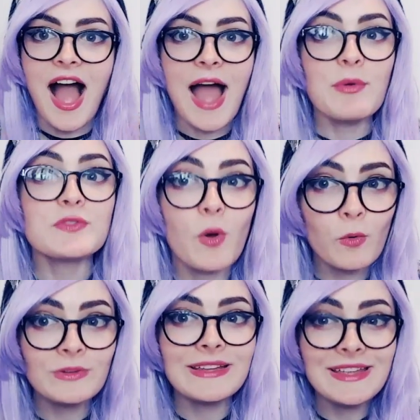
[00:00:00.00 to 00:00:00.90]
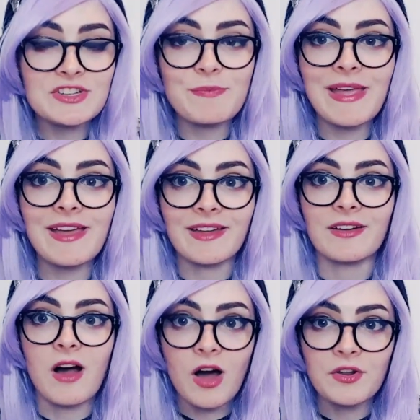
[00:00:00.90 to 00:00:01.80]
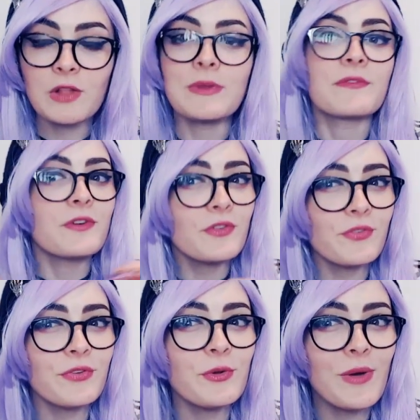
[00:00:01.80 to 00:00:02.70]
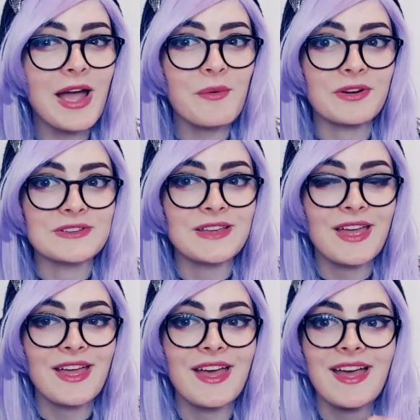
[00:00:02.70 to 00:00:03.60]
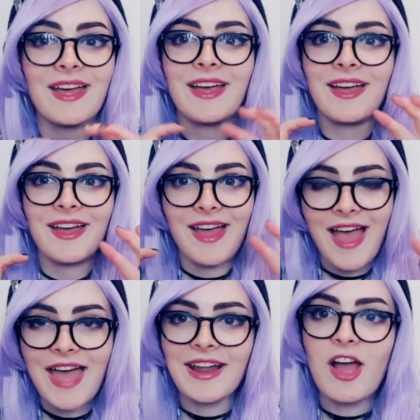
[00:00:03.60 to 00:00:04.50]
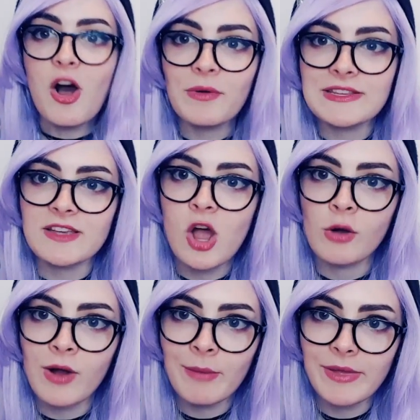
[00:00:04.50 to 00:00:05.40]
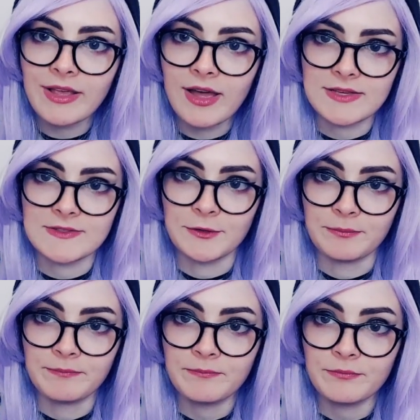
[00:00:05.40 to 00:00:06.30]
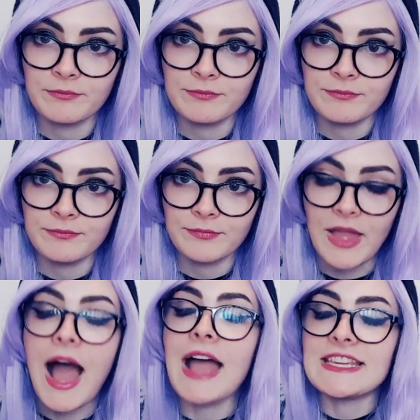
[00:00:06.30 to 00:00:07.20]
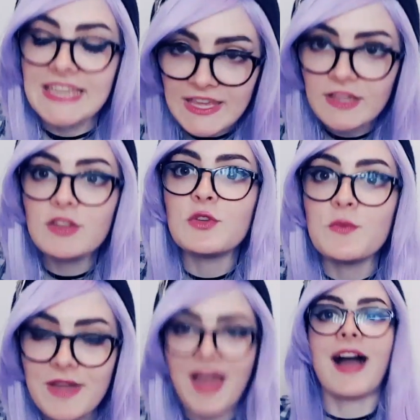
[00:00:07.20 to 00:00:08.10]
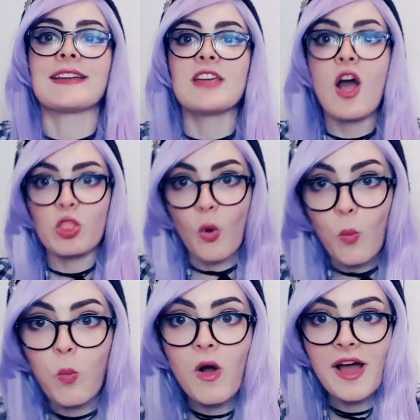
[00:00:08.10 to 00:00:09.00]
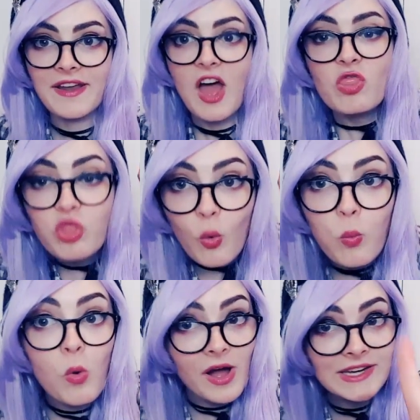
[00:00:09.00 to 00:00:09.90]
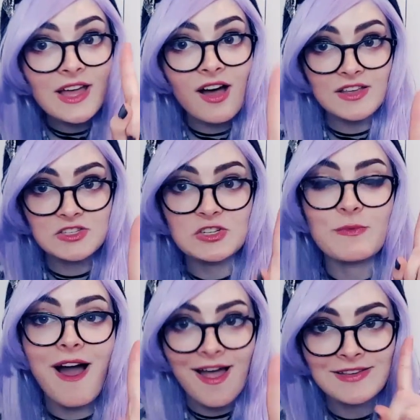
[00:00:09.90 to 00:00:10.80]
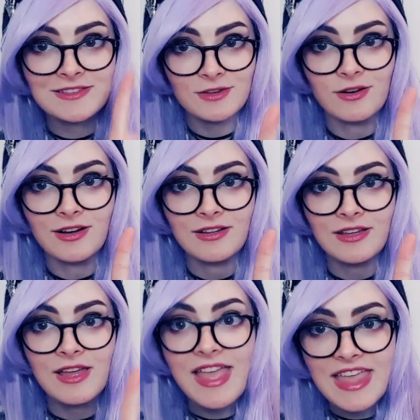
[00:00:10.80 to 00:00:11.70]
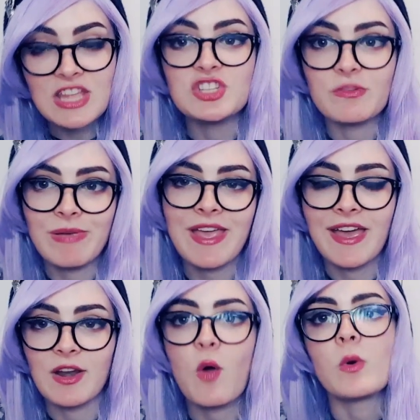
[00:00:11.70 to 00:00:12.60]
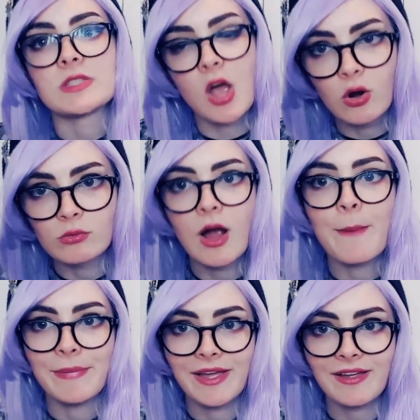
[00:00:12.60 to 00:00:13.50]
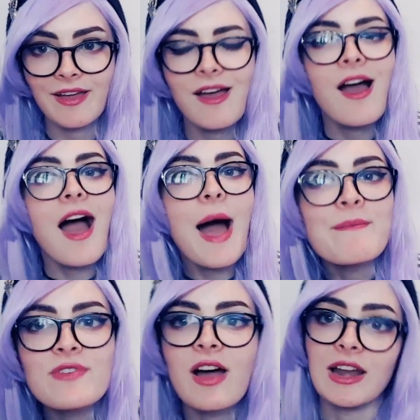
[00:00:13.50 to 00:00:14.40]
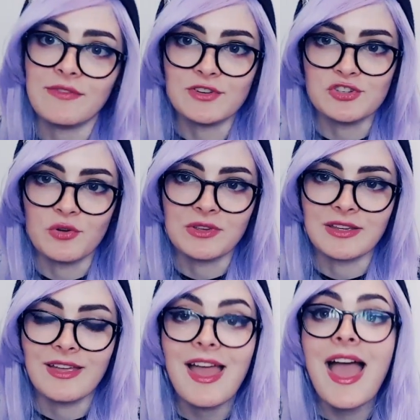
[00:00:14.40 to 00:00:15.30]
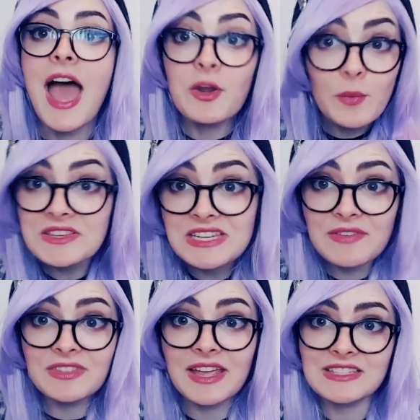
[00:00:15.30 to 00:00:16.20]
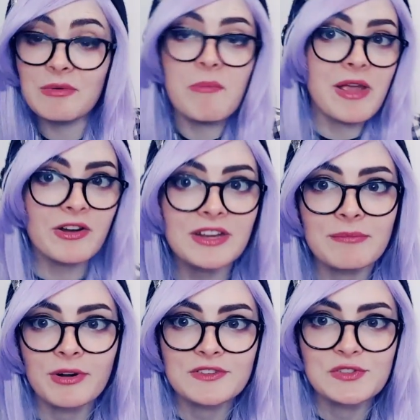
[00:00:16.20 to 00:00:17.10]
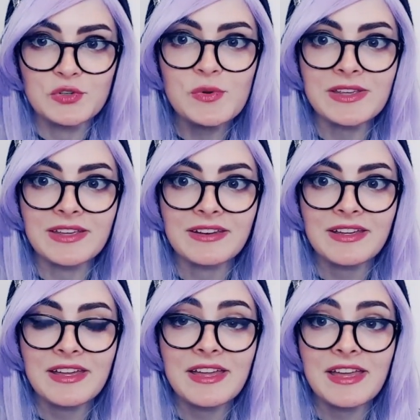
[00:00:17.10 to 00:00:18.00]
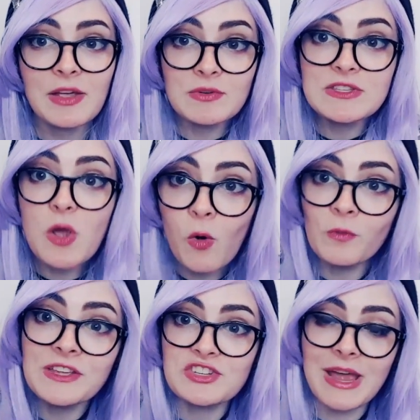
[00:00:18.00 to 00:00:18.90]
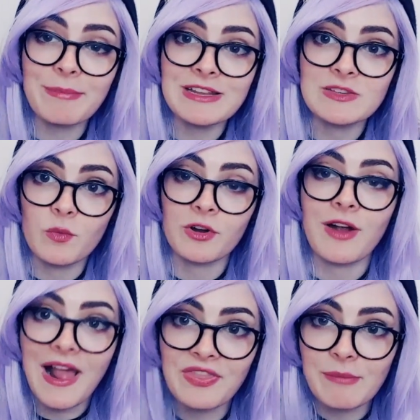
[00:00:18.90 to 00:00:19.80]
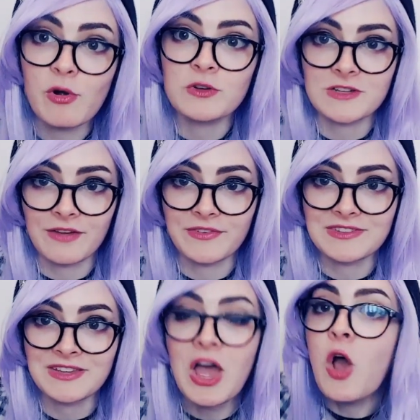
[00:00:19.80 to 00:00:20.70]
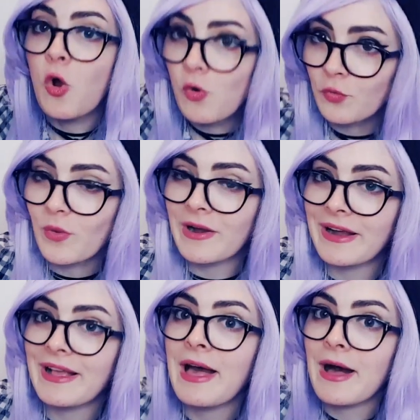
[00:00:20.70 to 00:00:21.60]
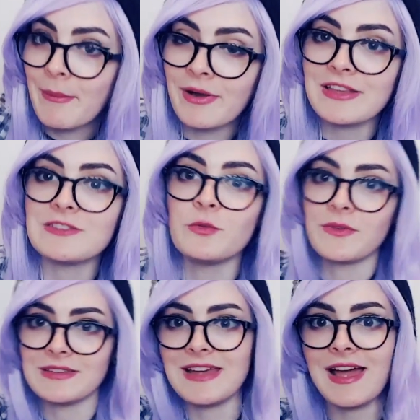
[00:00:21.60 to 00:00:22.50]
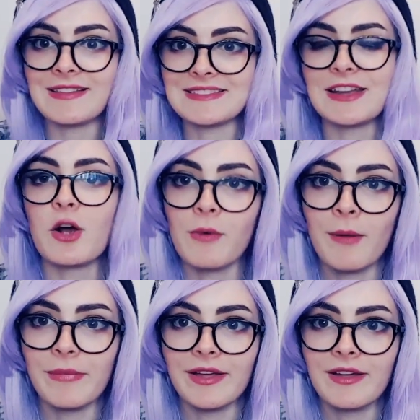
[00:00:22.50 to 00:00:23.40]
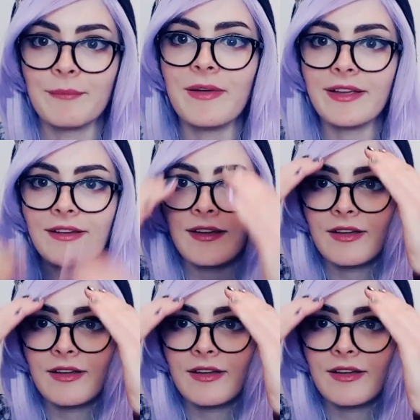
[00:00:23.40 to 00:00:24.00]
I was only in Japan on Halloween for a few hours, and I already saw a Harambe costume. I kid you not. The one costume I saw in Japan was a Harambe. I'm not even joking. And it wasn't even like some American person doing it. It was the only Japanese worker at that post office who was wearing a monkey suit with a tag that said Harambe. I'm like,